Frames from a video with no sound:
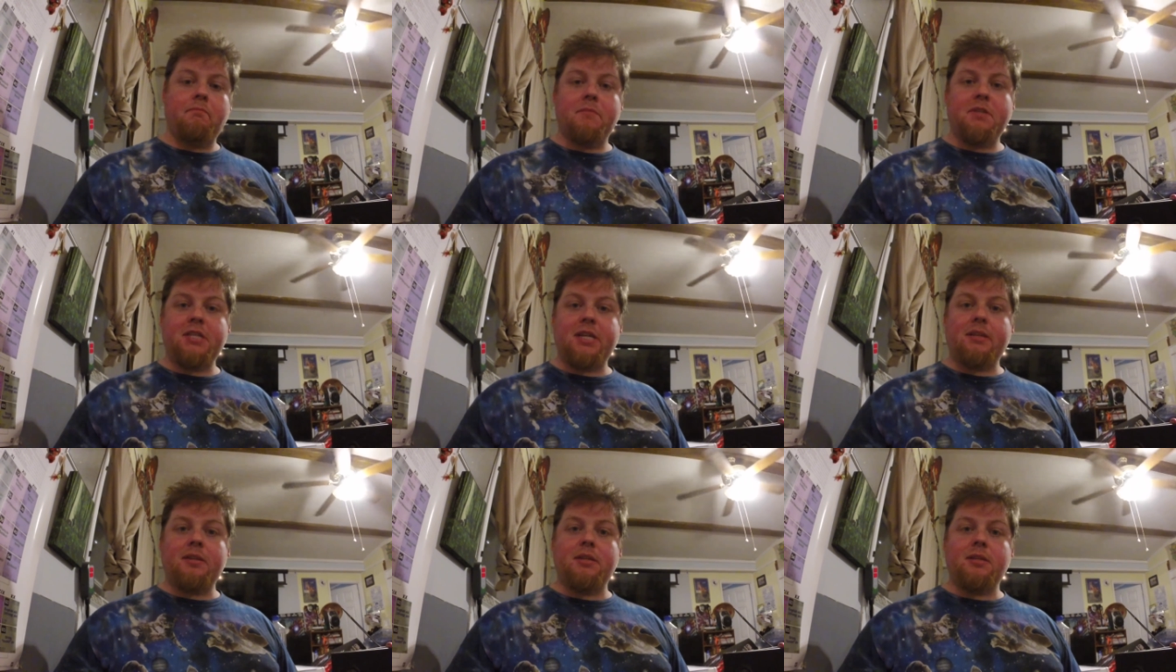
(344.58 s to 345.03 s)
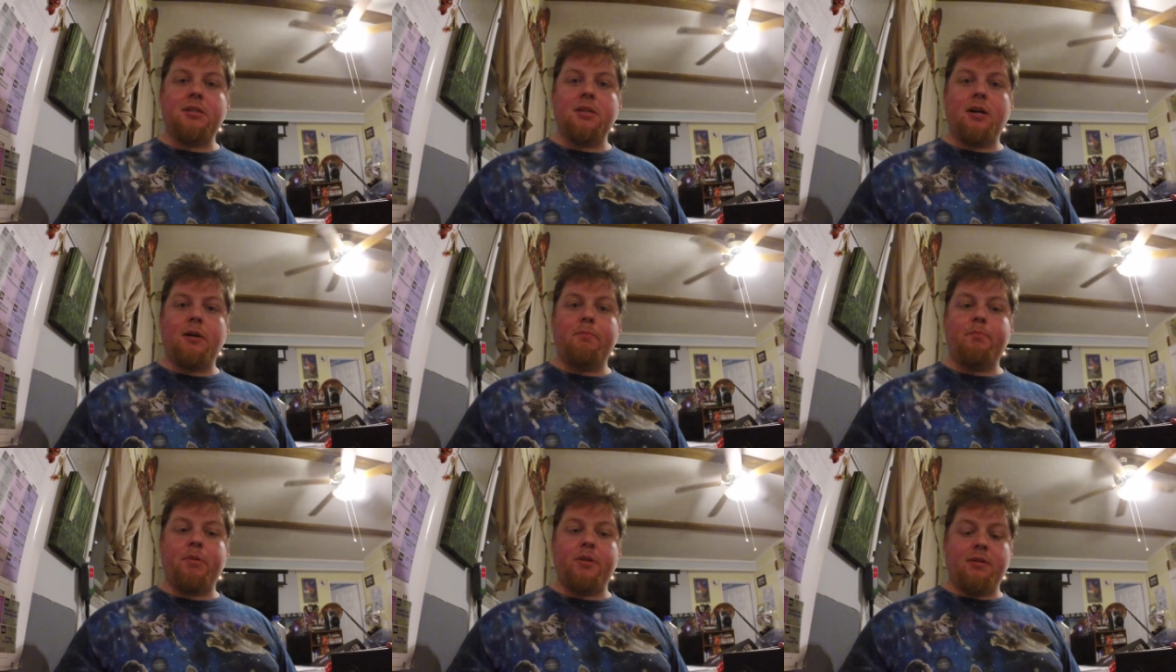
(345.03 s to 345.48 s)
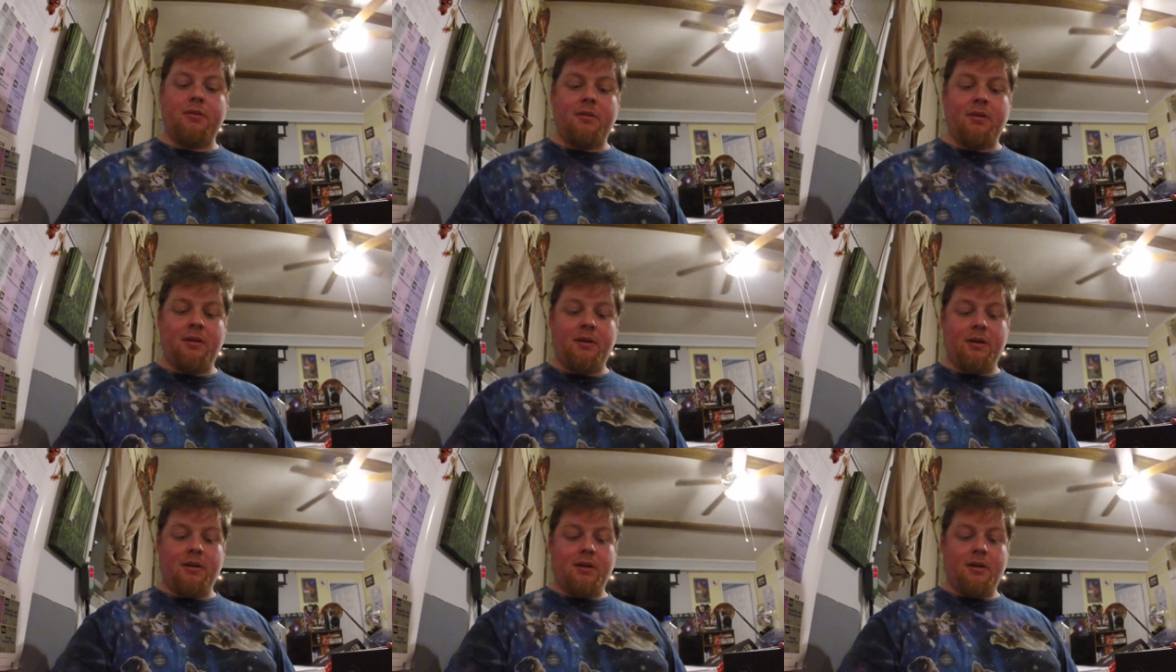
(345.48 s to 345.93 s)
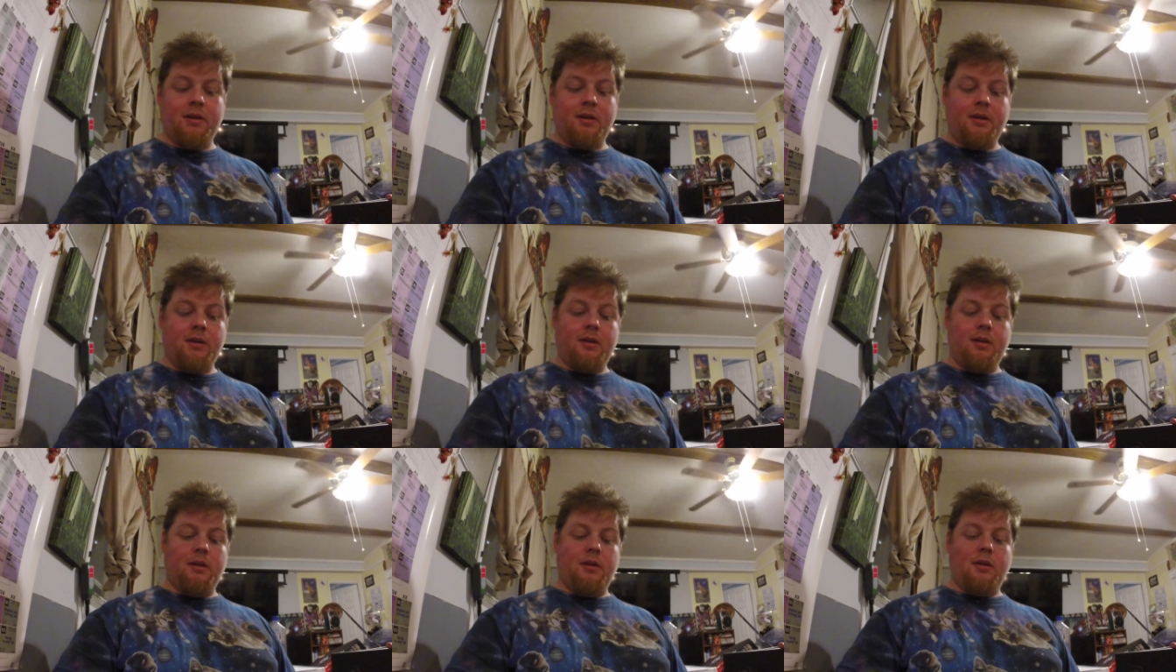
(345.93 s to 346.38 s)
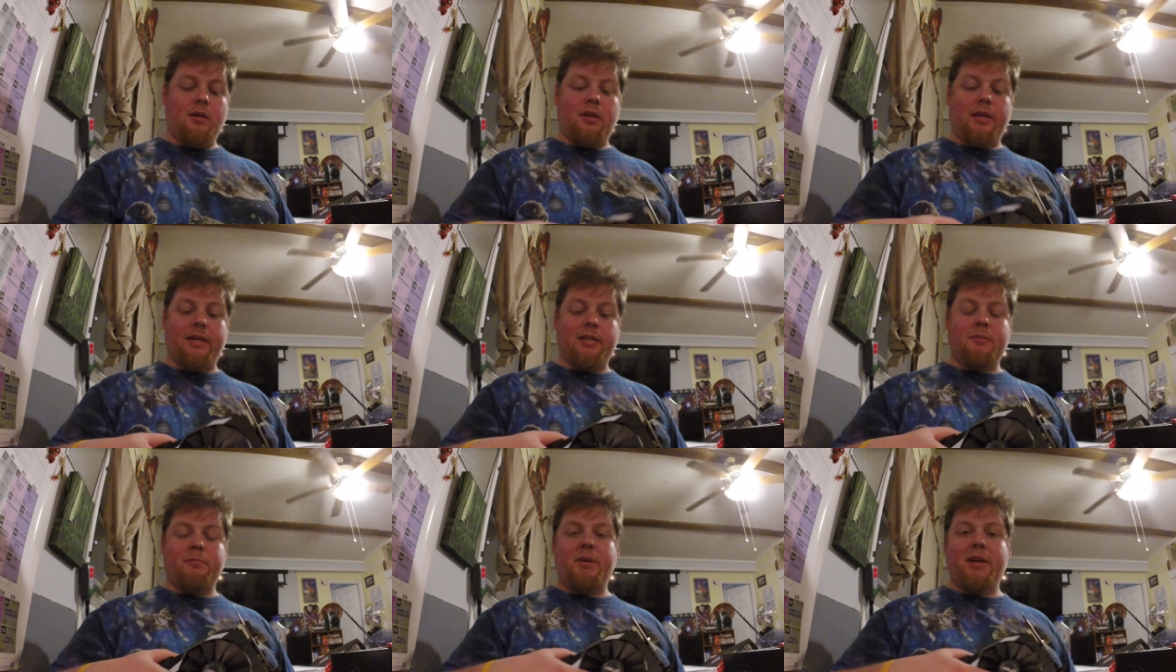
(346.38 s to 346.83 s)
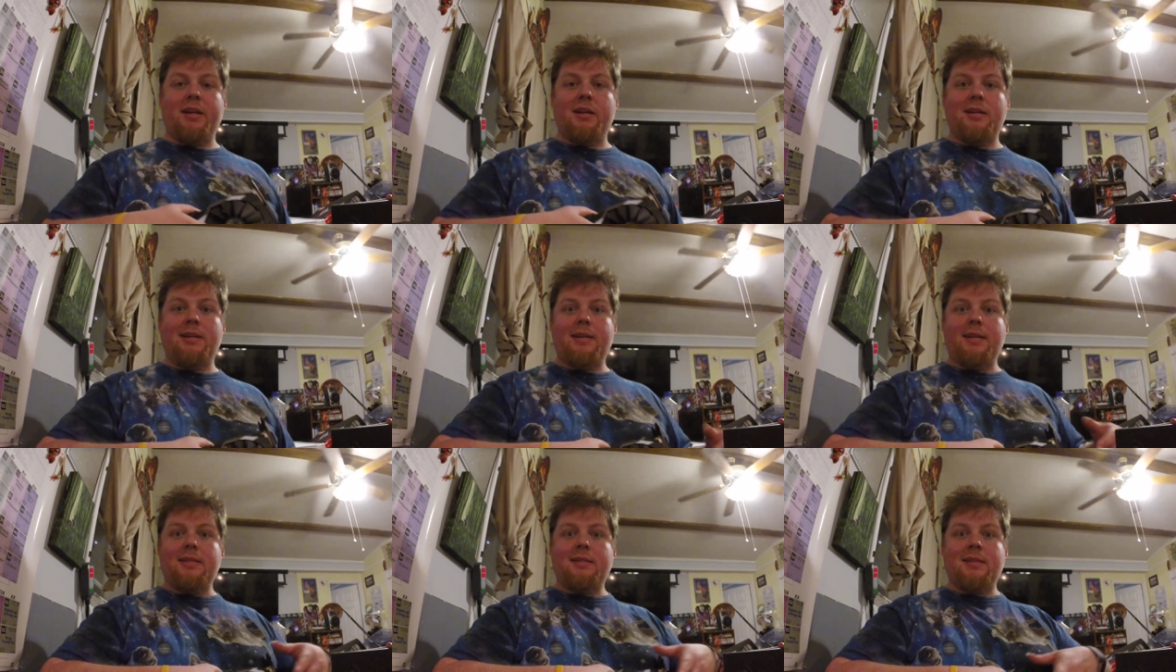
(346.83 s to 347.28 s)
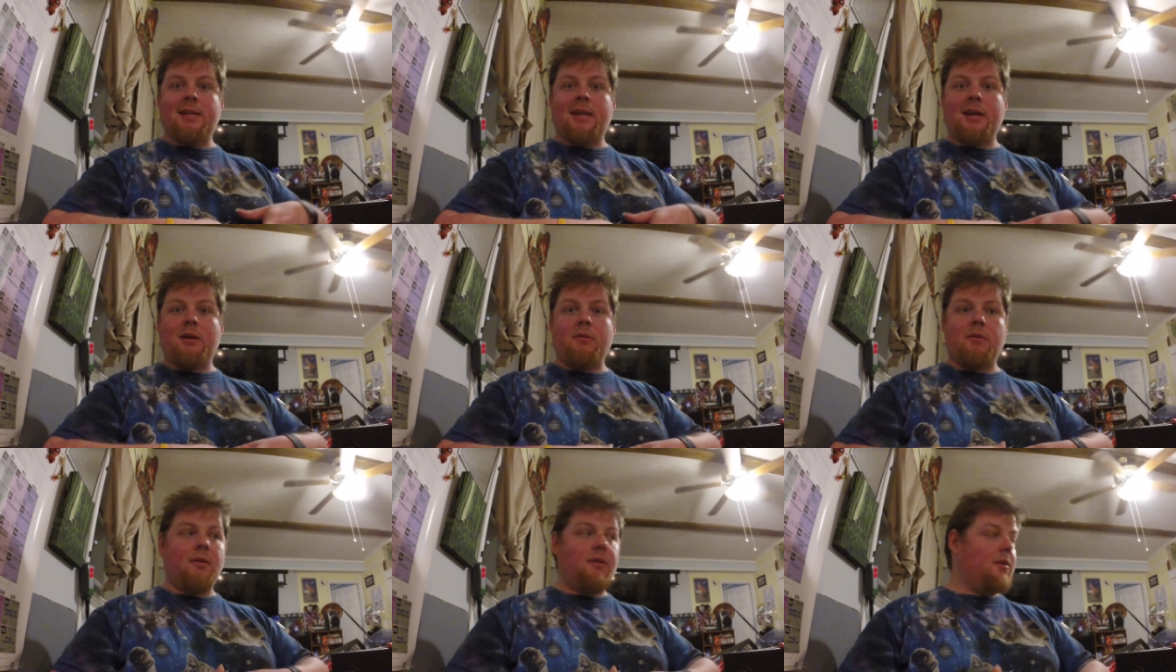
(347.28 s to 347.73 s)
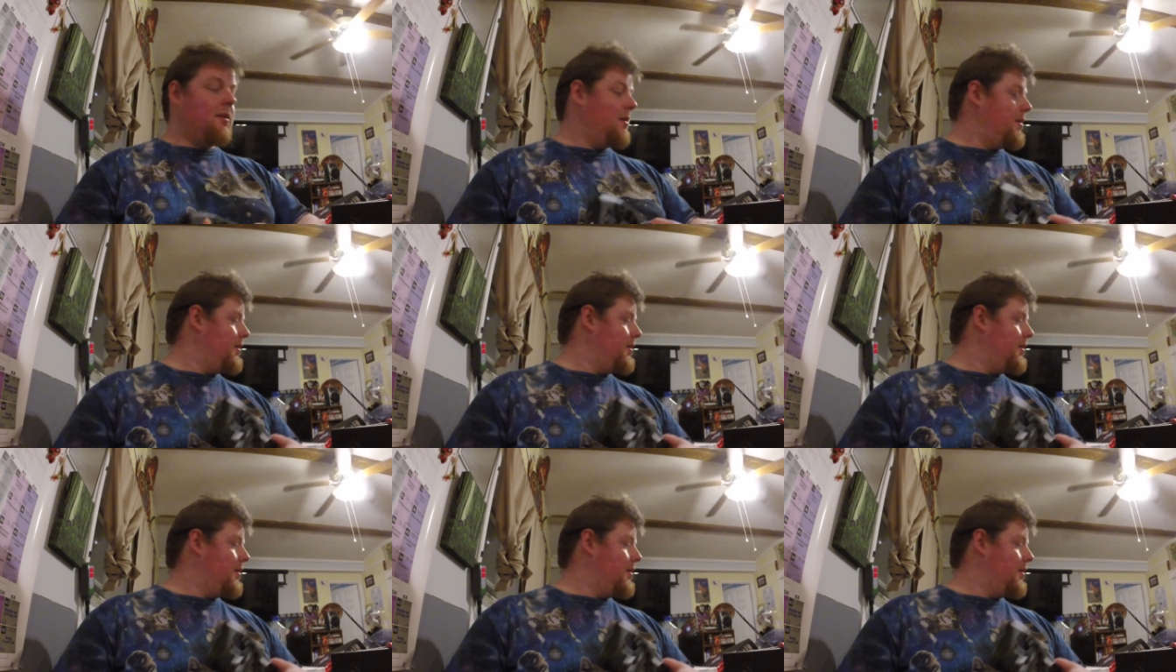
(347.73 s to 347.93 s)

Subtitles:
set this up and get to bed at a decent hour.